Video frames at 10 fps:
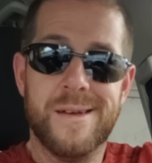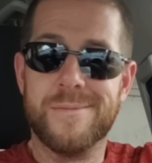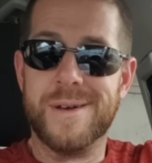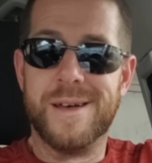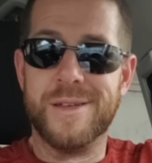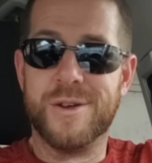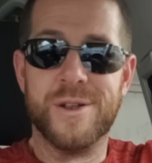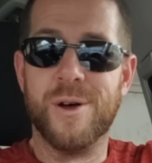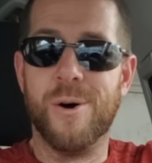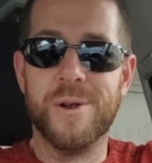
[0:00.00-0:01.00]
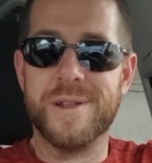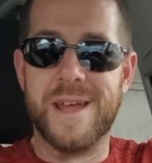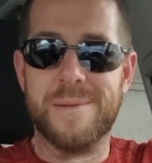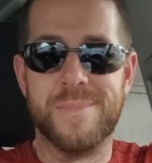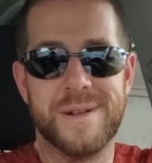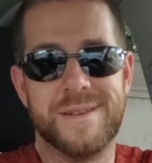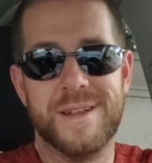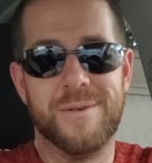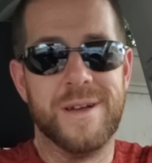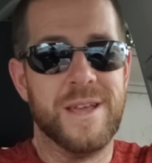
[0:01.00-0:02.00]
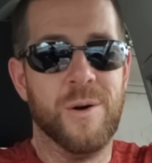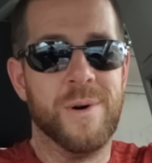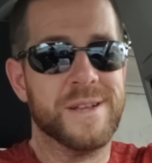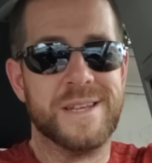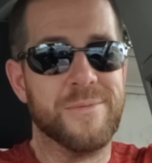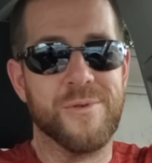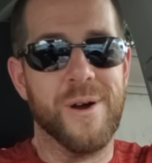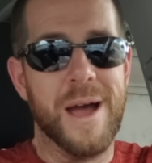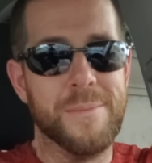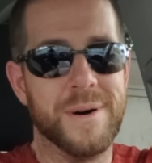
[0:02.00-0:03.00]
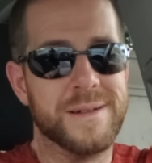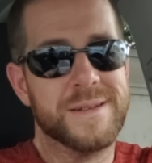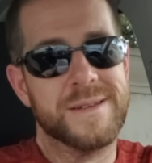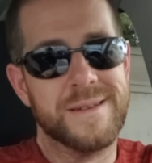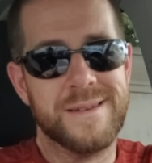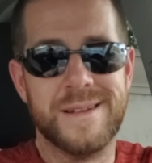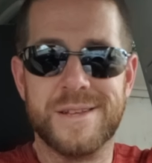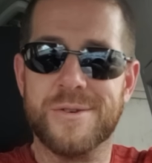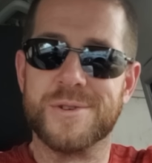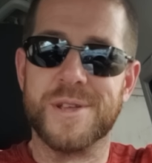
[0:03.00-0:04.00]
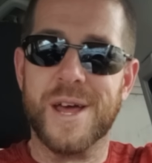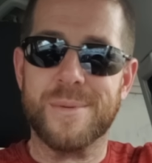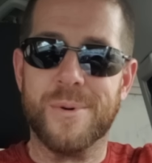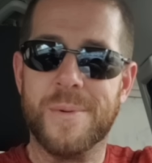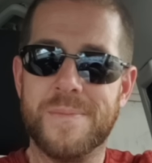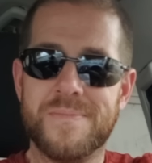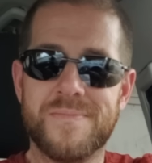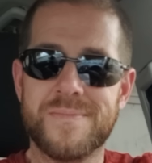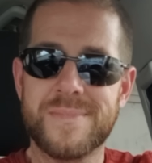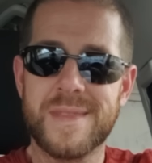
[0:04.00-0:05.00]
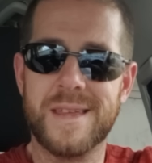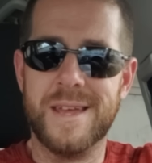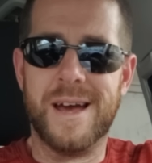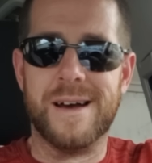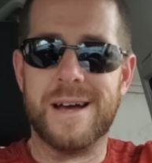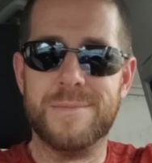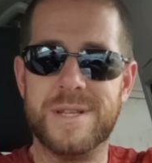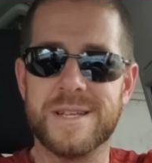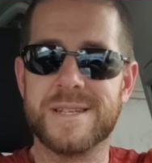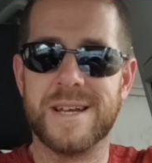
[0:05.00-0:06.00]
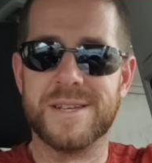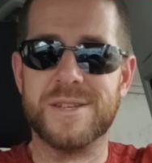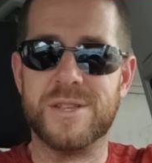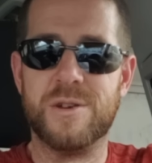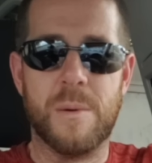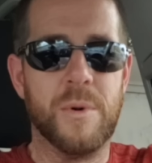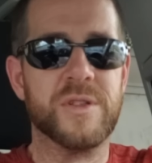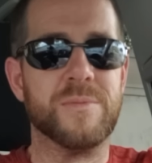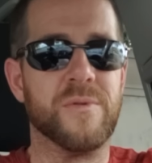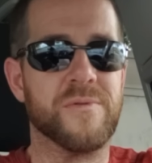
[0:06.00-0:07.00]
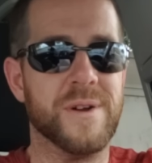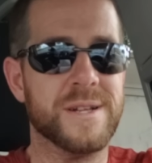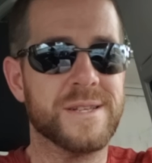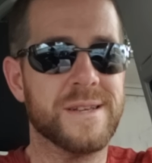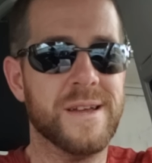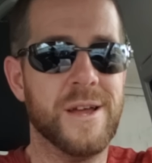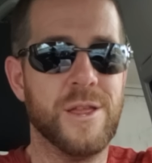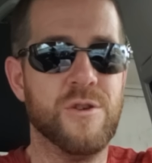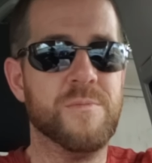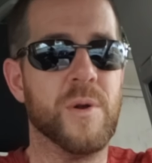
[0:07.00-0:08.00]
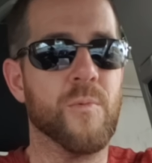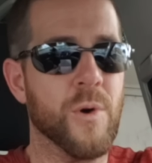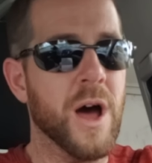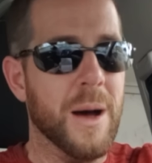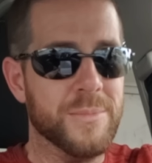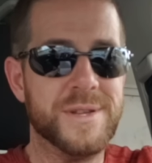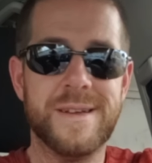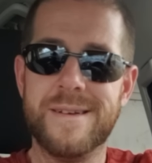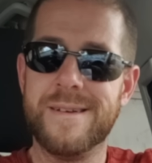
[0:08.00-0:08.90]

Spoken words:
Well, he couldn't hold it in, but you know what? You don't want to see him cry, but it's understandable. Yeah, I'd be disgusted too on multiple fronts. You've been robbed.